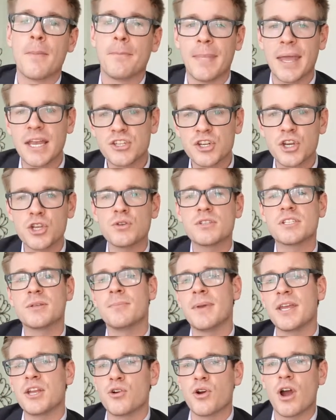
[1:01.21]
Make sure you
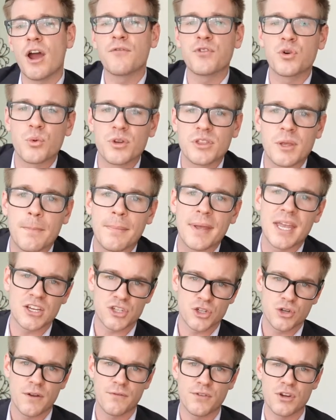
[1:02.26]
submit your offer with a
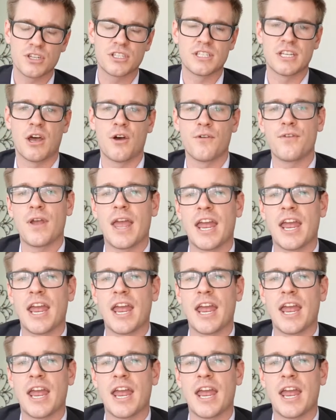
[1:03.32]
picture of yourself